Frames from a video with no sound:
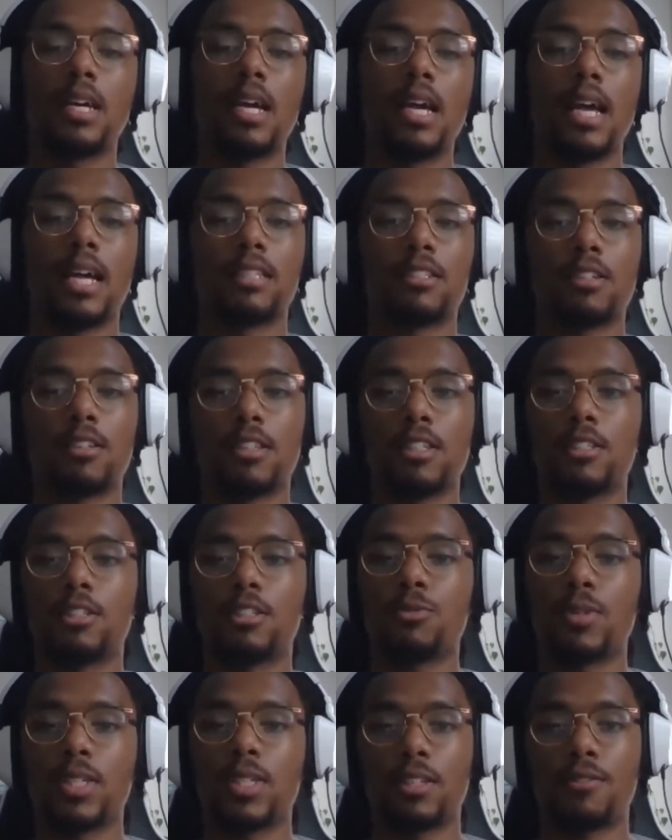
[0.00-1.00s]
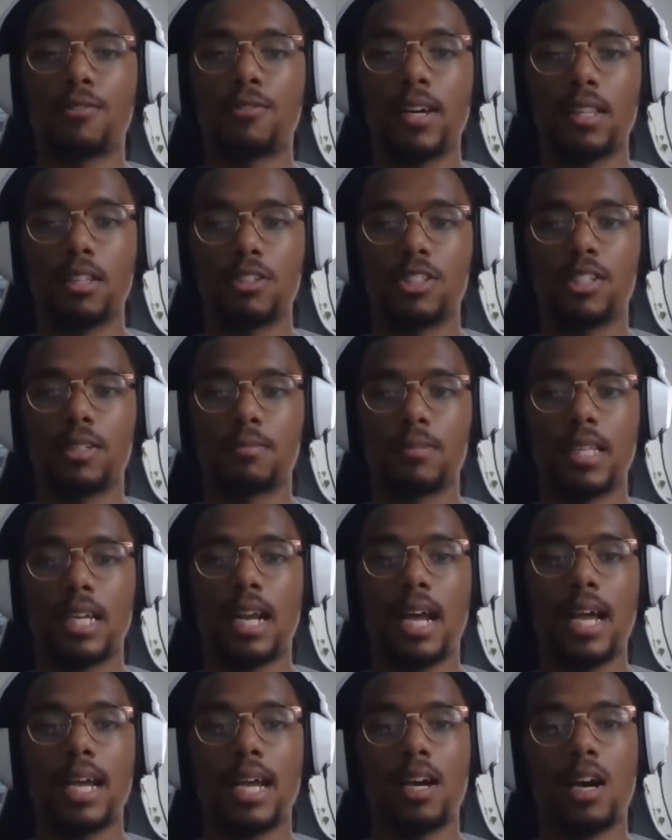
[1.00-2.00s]
And so this is what the fellowship that
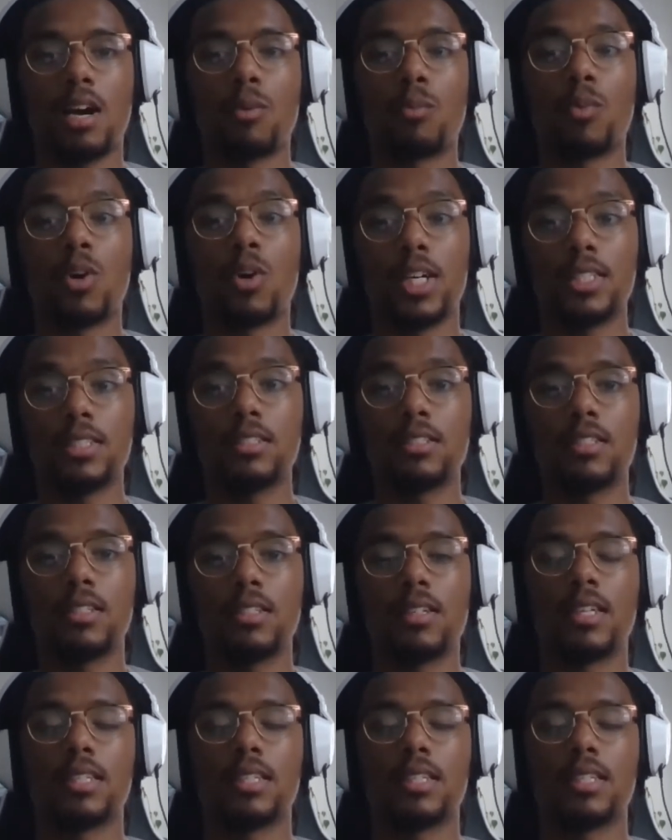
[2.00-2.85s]
I got was.